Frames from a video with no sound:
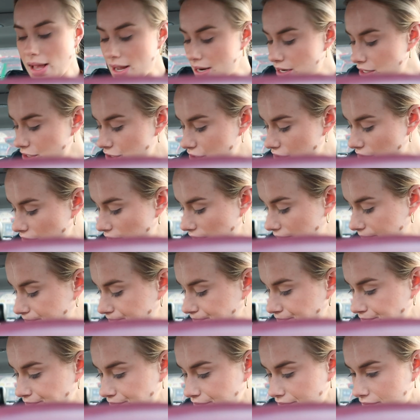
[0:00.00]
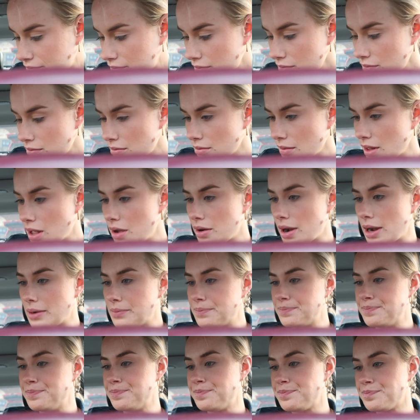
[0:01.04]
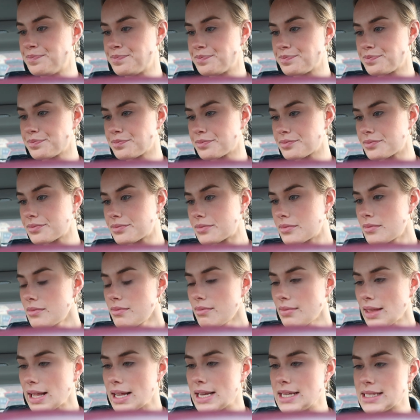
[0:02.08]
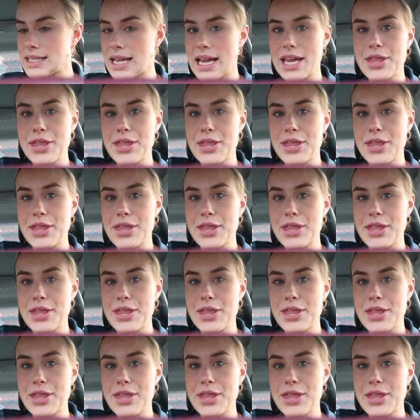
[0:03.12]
It is so good. Okay. It is